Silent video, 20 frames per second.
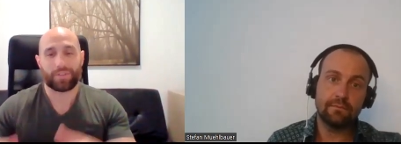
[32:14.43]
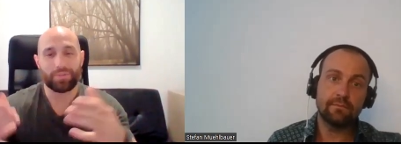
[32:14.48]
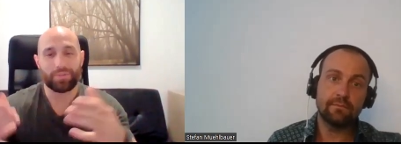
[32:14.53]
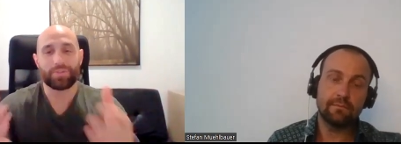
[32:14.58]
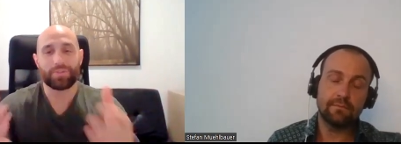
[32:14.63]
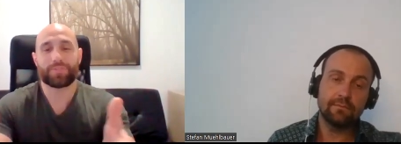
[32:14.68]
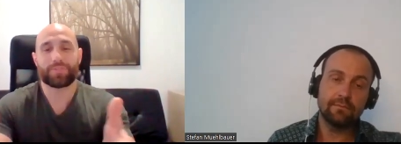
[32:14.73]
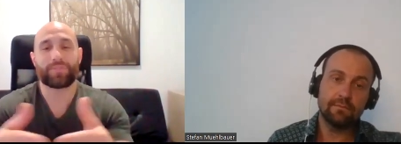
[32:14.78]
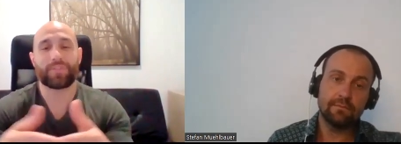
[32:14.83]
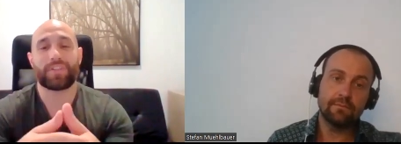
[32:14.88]

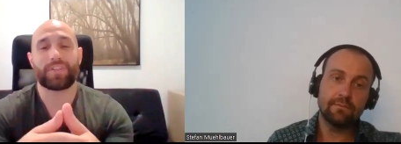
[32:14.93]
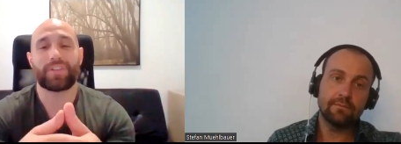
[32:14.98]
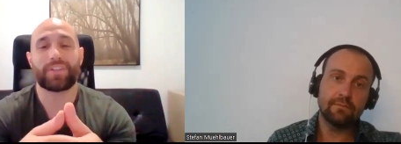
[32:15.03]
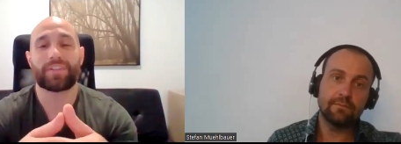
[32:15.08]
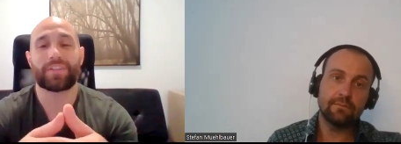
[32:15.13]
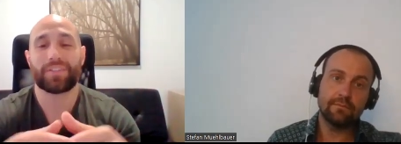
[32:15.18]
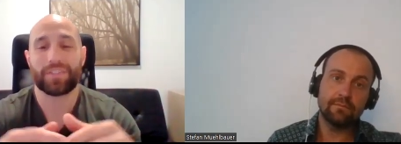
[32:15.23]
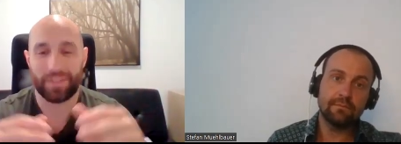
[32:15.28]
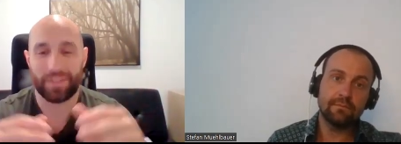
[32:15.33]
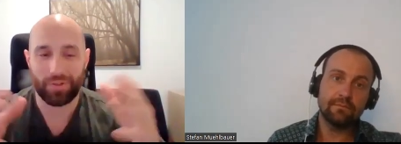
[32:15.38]
Speaker 1: you're an
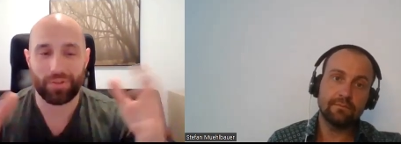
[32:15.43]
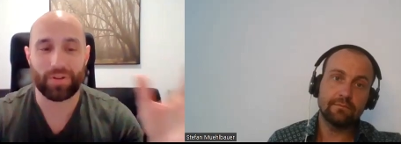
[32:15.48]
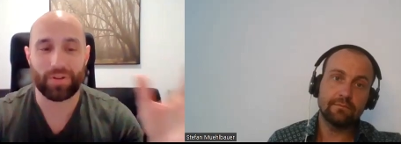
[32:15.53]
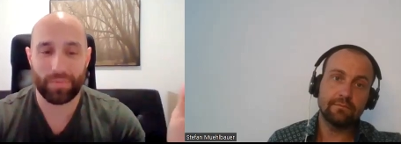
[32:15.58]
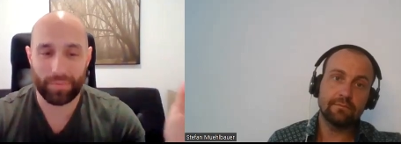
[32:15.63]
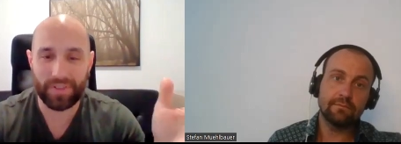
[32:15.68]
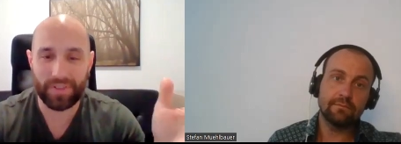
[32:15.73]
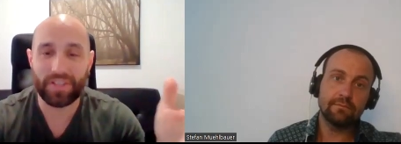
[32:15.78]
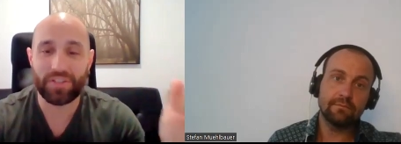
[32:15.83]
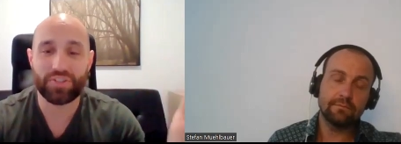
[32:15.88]
affiliate
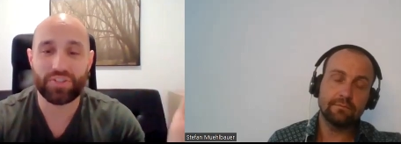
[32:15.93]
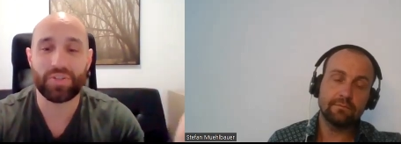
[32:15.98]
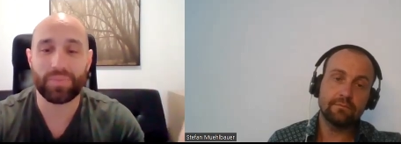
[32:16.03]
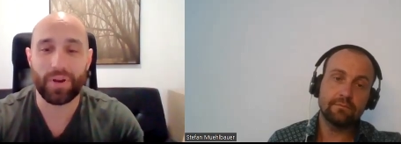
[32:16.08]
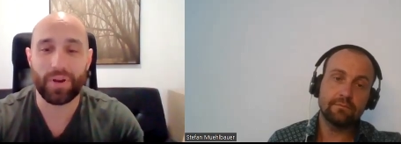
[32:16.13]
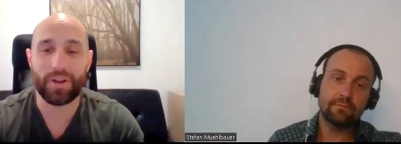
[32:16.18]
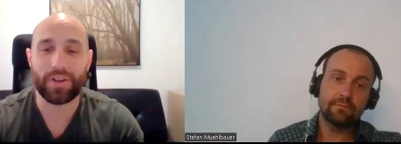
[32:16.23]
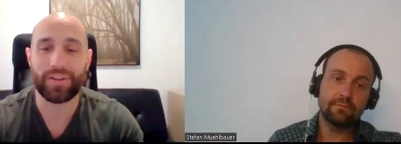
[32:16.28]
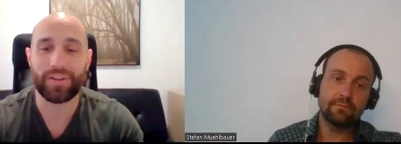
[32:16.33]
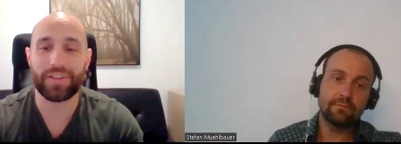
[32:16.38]
or a
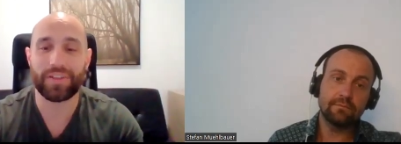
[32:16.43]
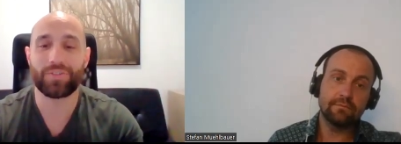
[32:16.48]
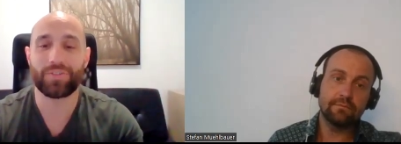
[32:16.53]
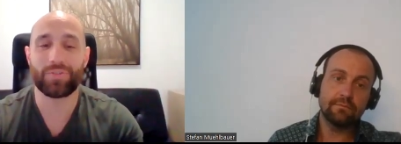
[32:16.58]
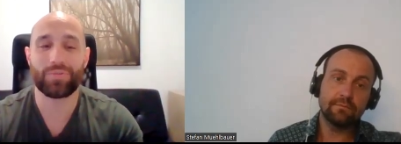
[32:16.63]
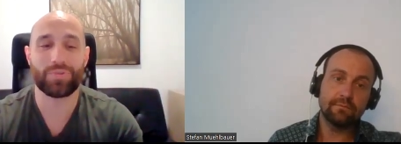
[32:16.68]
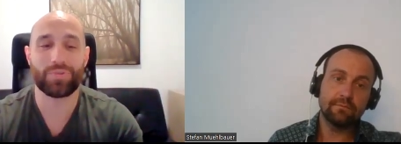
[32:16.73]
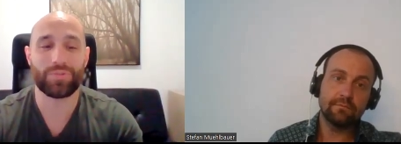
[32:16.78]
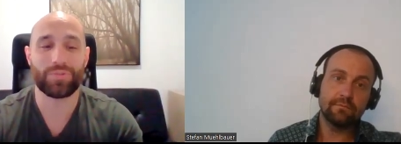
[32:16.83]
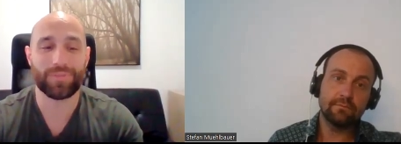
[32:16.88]
digital
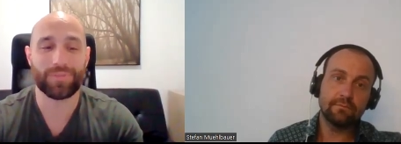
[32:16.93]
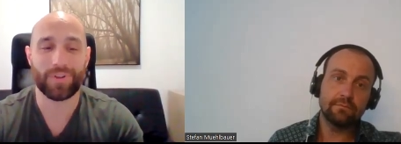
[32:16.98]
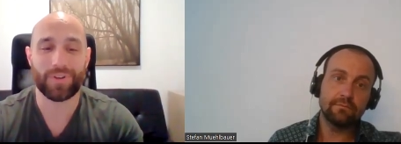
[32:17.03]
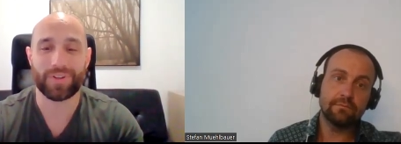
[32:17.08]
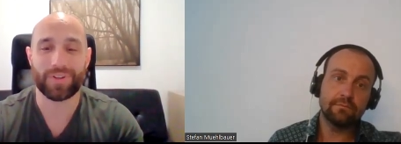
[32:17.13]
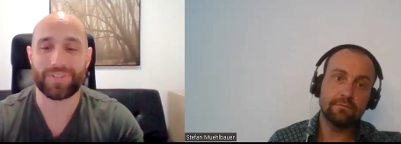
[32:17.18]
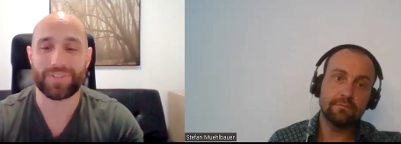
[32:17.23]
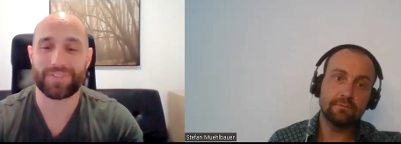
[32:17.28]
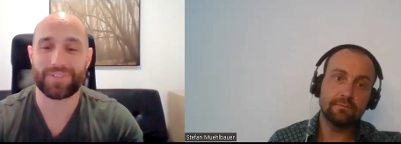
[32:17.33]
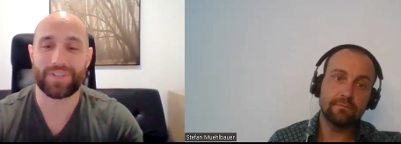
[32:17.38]
marketing guru
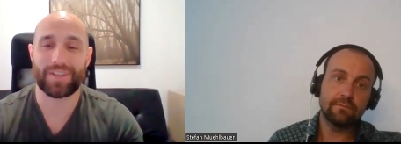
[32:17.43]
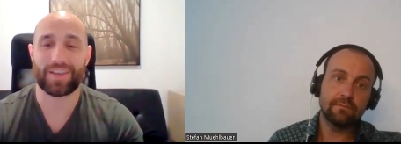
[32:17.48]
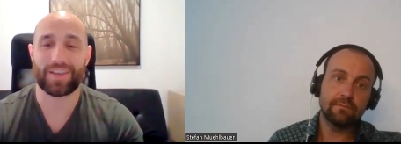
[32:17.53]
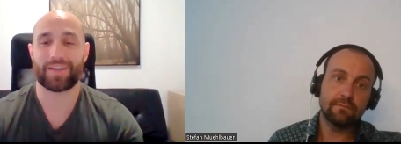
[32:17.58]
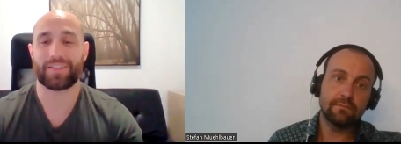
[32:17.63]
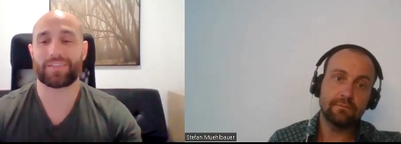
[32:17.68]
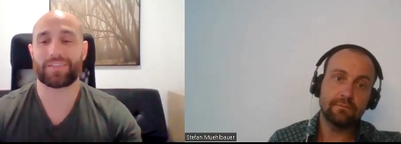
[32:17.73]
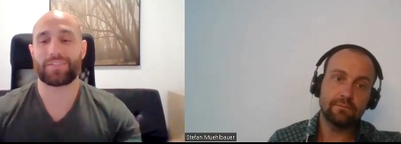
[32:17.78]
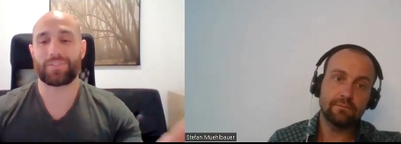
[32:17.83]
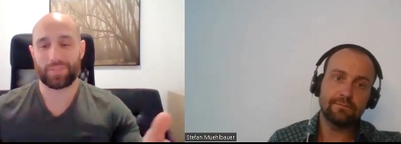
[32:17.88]
first,
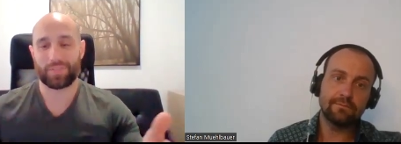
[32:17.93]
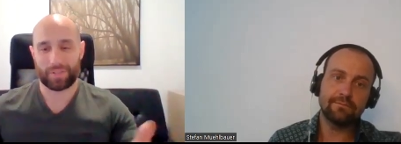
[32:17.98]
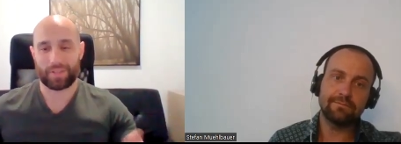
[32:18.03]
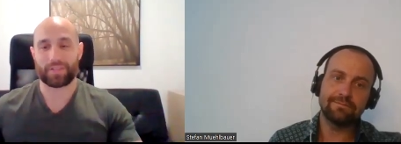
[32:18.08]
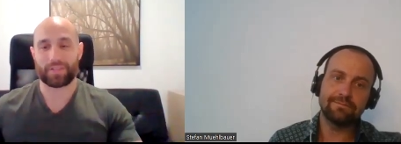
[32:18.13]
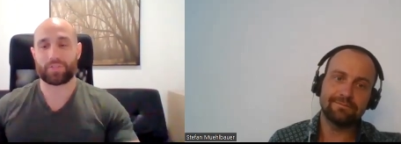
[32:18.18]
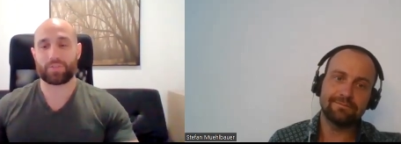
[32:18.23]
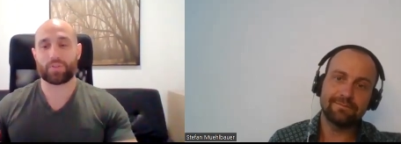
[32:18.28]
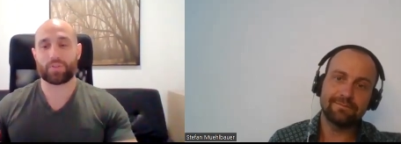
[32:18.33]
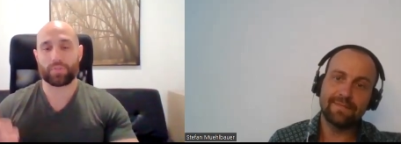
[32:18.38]
and the,
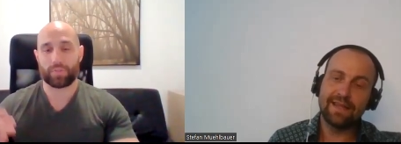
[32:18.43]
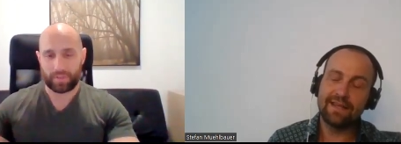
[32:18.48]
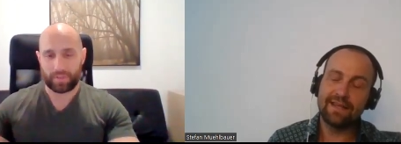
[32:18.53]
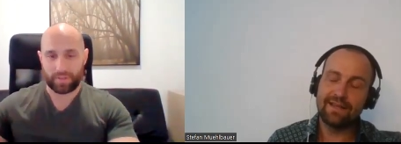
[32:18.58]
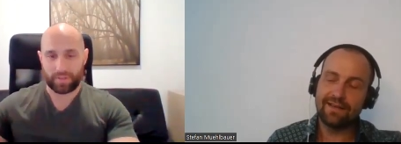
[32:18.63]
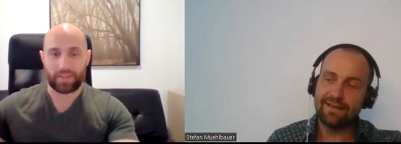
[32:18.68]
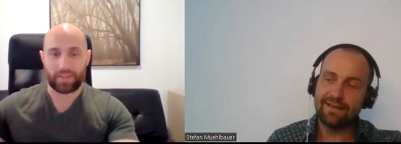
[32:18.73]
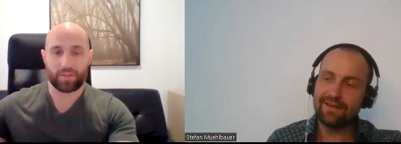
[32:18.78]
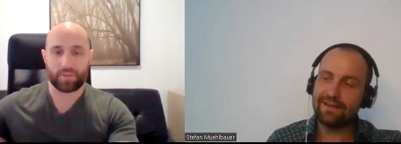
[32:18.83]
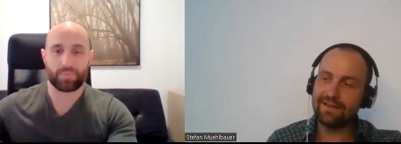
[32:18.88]
and you
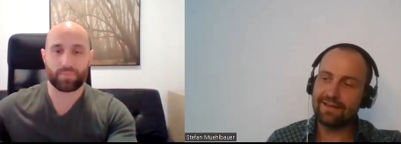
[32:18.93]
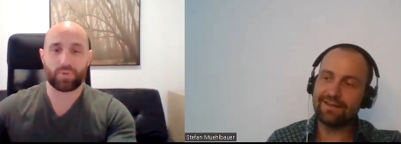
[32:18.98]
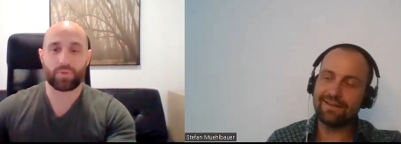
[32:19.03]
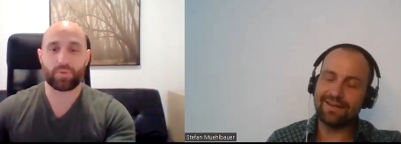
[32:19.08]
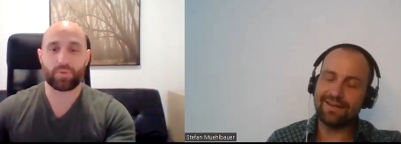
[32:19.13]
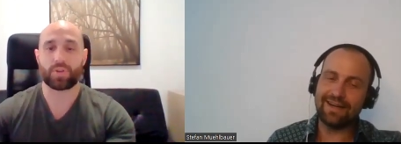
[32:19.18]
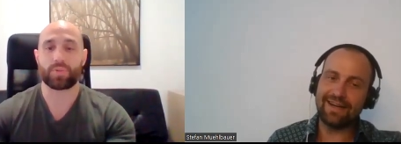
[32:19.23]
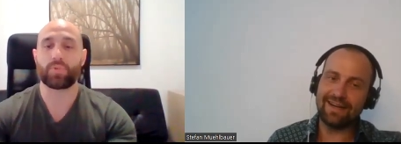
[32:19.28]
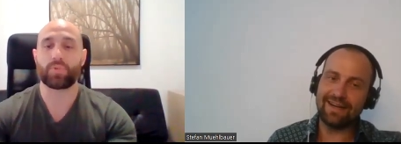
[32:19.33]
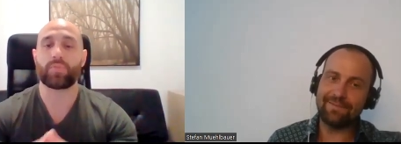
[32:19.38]
know, and then
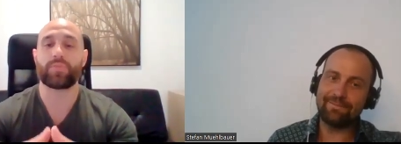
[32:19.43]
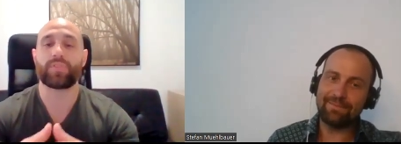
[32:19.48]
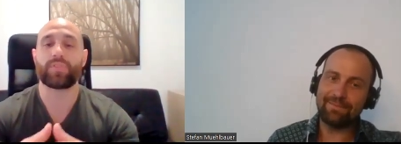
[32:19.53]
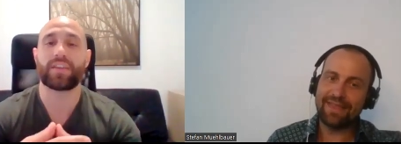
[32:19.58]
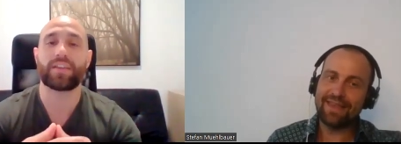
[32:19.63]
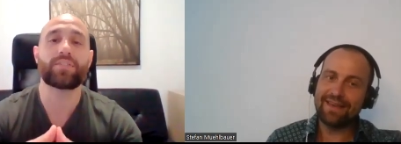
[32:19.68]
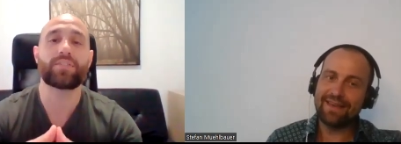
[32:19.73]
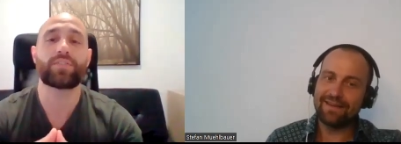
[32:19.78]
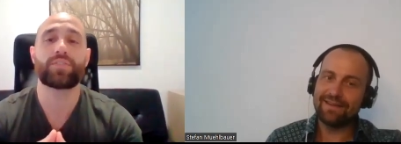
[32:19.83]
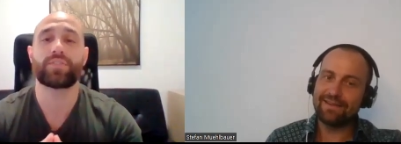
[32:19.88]
you're, mo- yeah,
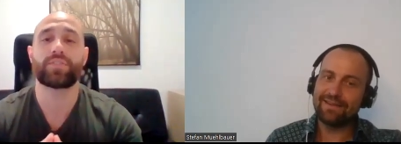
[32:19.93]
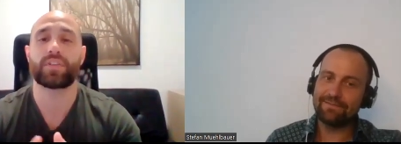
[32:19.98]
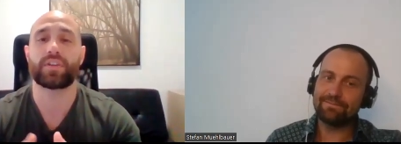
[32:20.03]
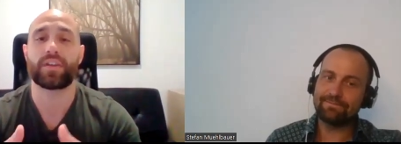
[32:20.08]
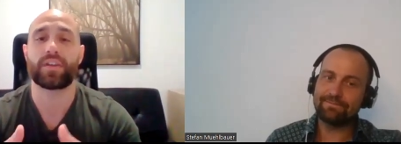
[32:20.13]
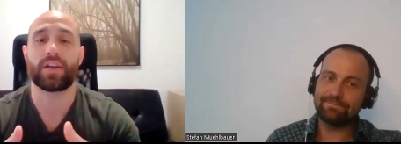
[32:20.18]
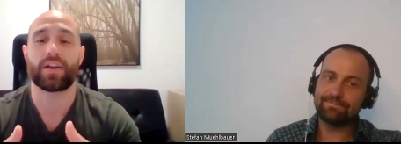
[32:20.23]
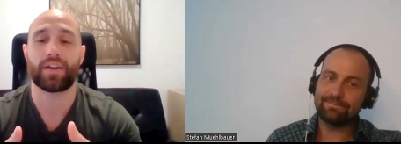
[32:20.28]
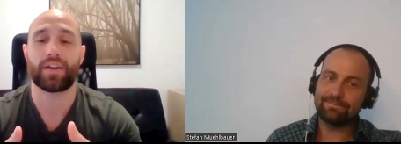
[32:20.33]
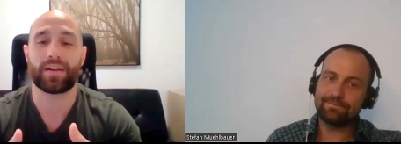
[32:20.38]
you're moving
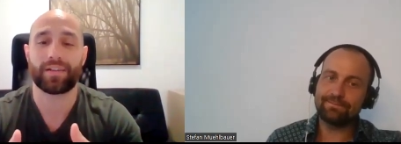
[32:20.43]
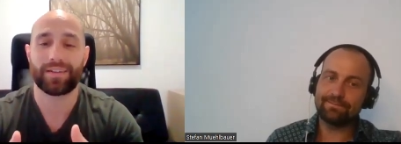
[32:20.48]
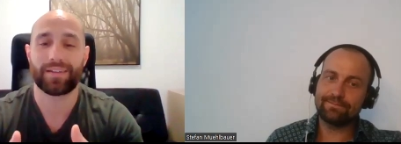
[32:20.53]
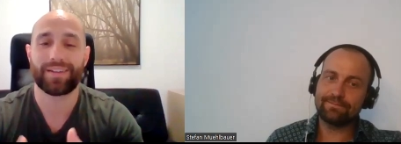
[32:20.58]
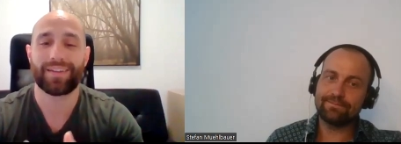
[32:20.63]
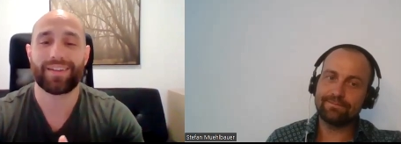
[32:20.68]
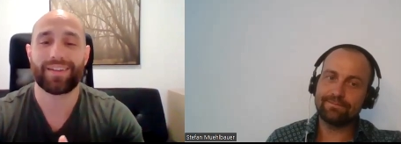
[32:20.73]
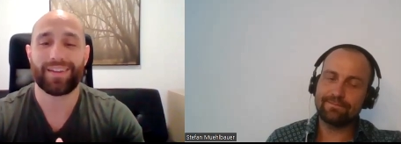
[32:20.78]
into the uh,